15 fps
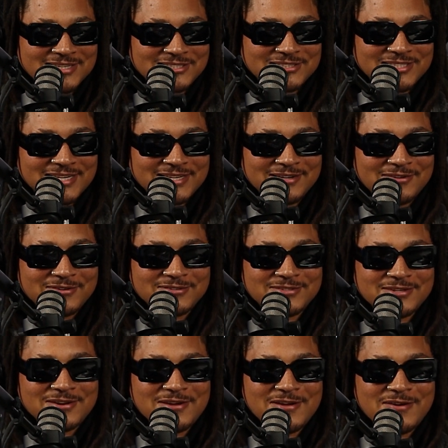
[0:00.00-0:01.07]
and shit, you know.
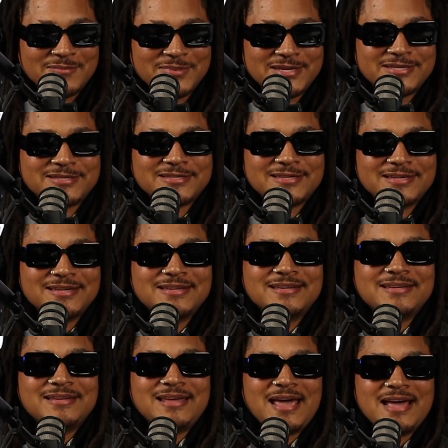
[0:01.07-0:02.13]
So the homies
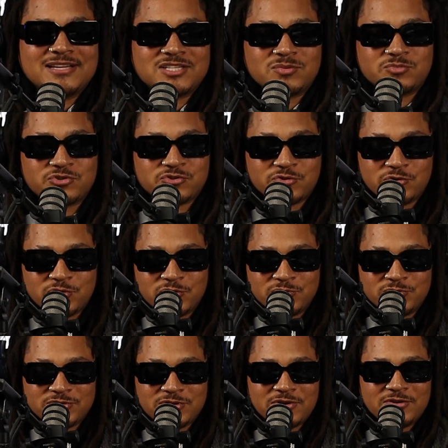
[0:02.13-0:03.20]
had some
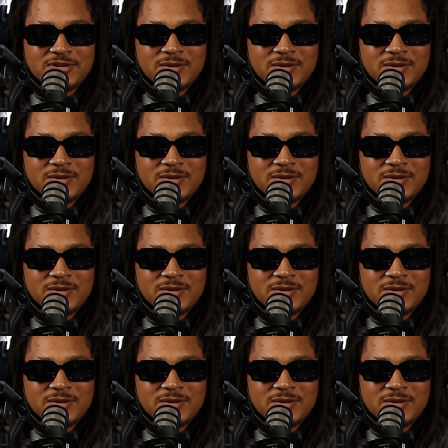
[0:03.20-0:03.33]
shrooms, you know.